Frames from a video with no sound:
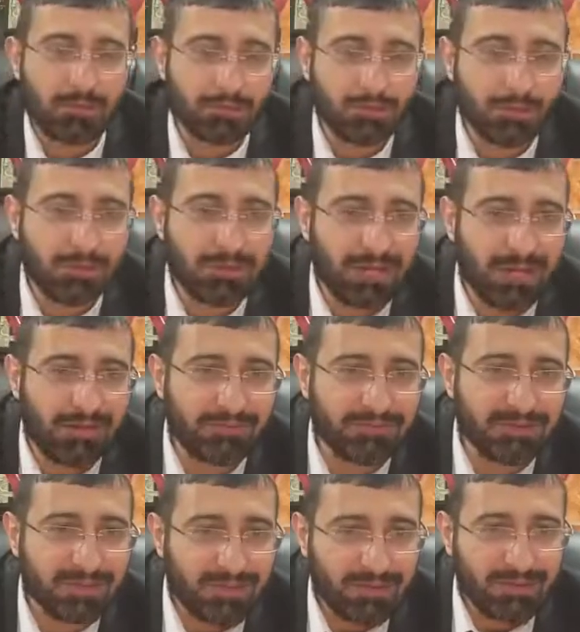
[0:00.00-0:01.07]
Two
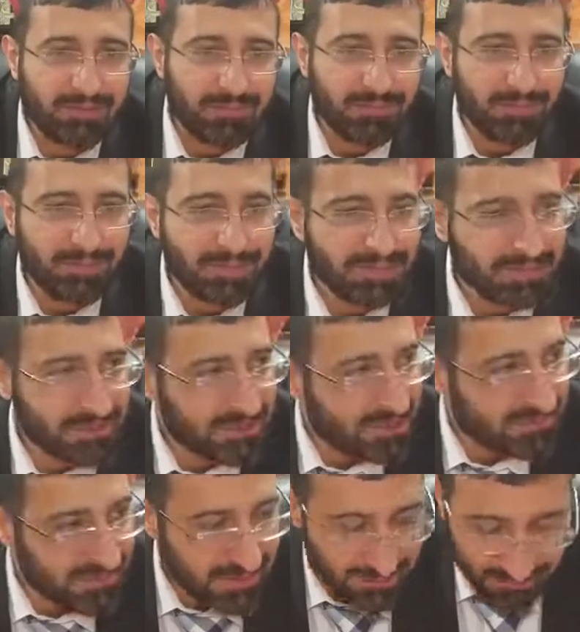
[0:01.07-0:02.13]
loves brings
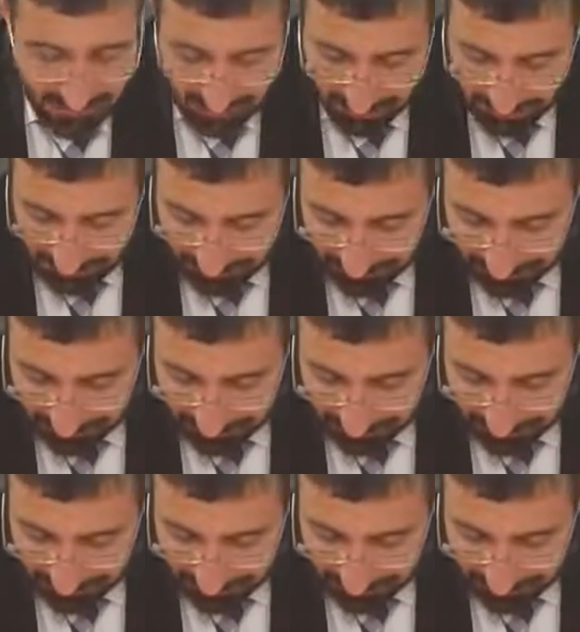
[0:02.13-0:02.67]
Hashem's name down.